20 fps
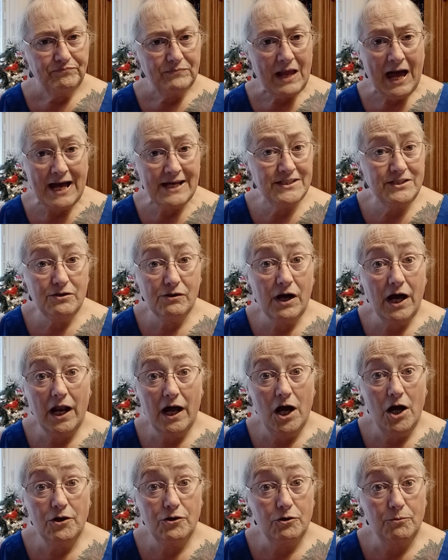I still got
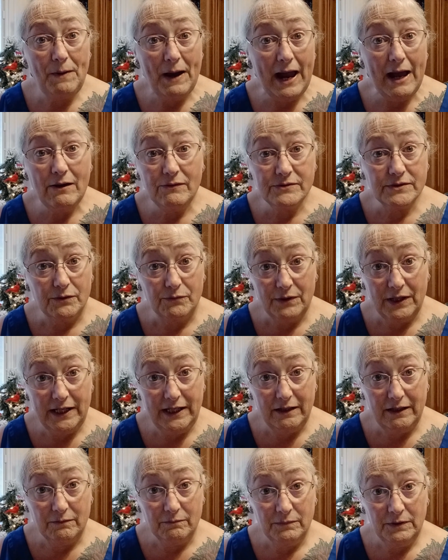100 pounds on
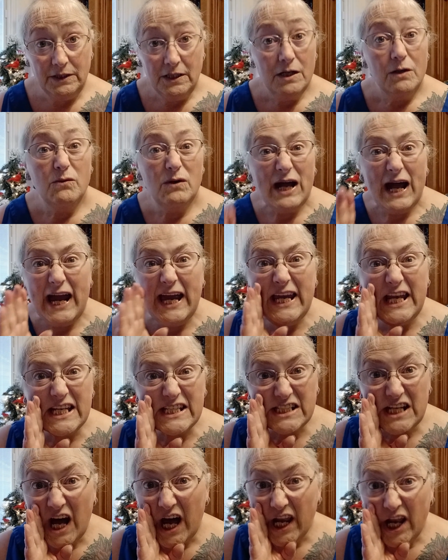him. He
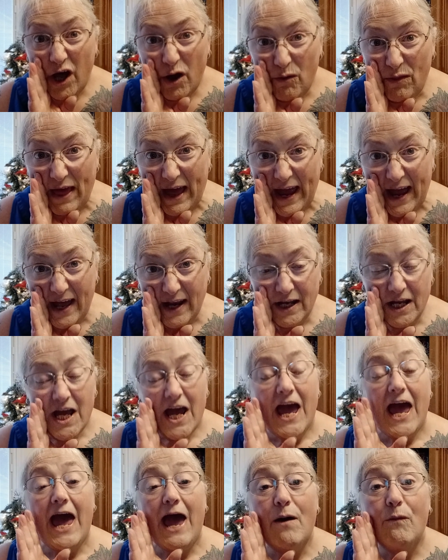does not know that,
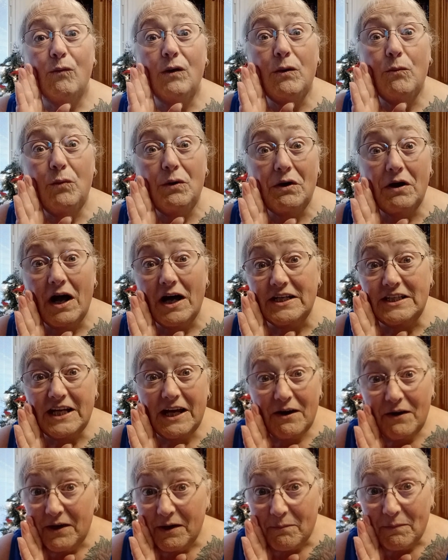and we will not
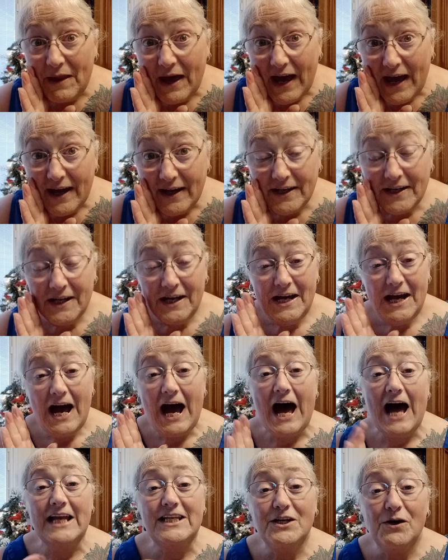tell him that.
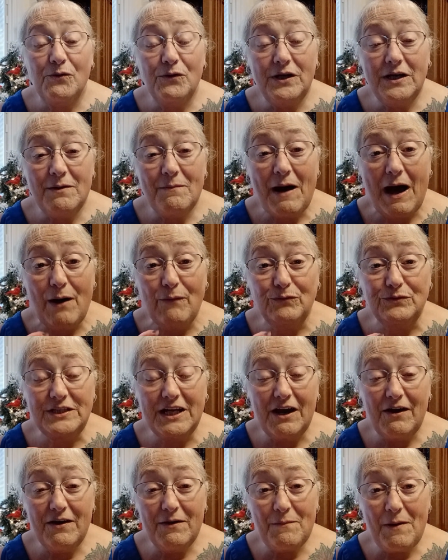I told him I will
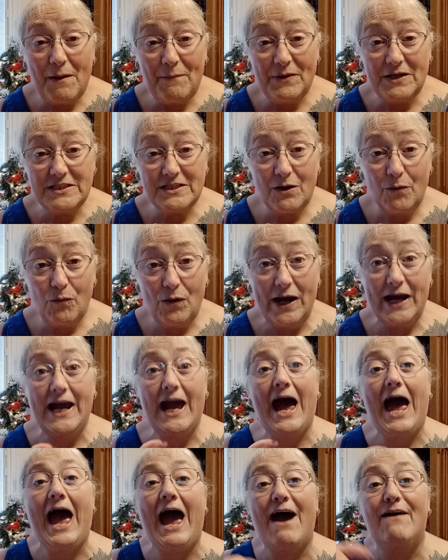tell him how much I
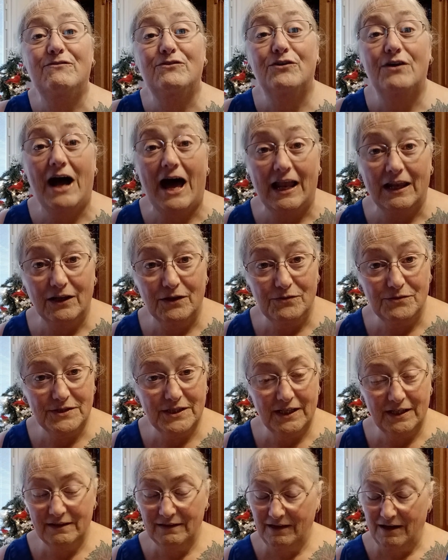weigh after I lose
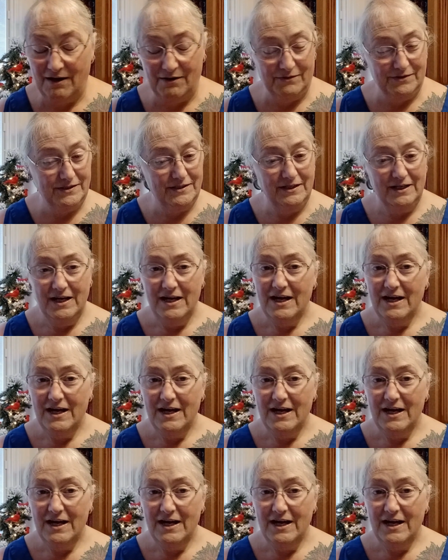it, because